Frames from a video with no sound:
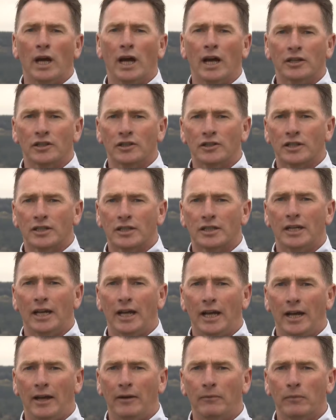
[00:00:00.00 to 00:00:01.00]
are just
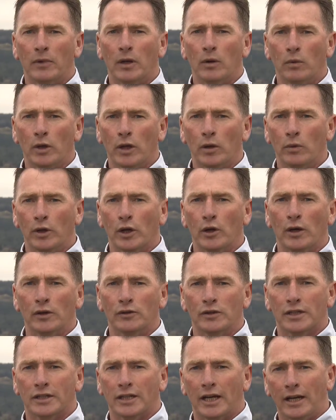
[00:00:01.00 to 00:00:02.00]
uh, we, we go
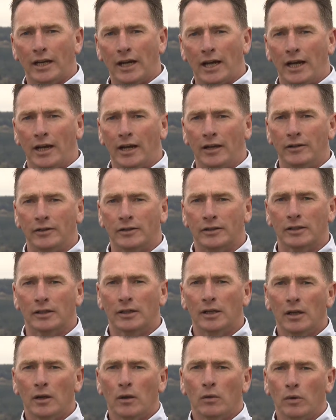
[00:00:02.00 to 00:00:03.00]
out to site and
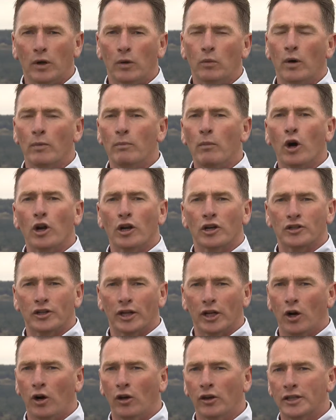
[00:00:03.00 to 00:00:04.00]
we're, we're
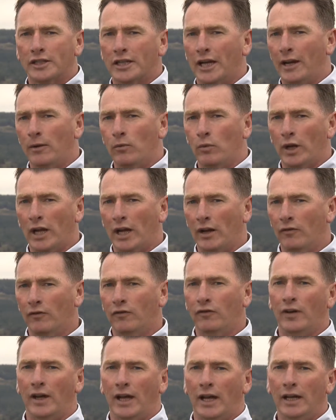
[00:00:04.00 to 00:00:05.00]
monitoring all the time. We
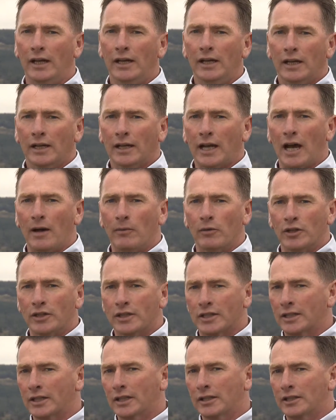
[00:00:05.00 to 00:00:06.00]
have uh,
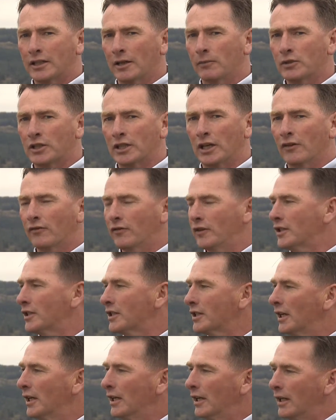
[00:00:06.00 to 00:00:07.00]
cameras
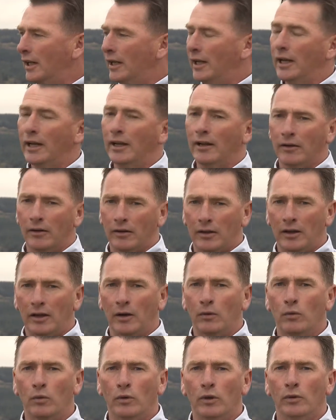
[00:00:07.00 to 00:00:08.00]
subsurface uh,
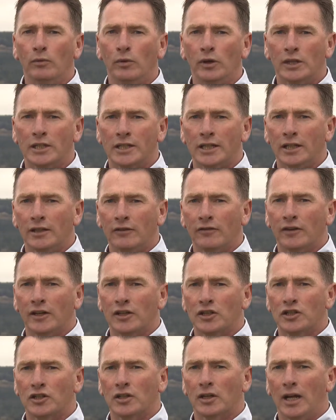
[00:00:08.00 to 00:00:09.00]
that that we see the
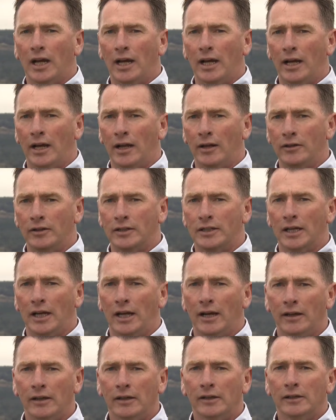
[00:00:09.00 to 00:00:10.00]
fish and
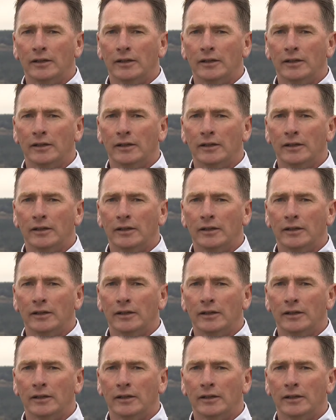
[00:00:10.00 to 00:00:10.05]
uh,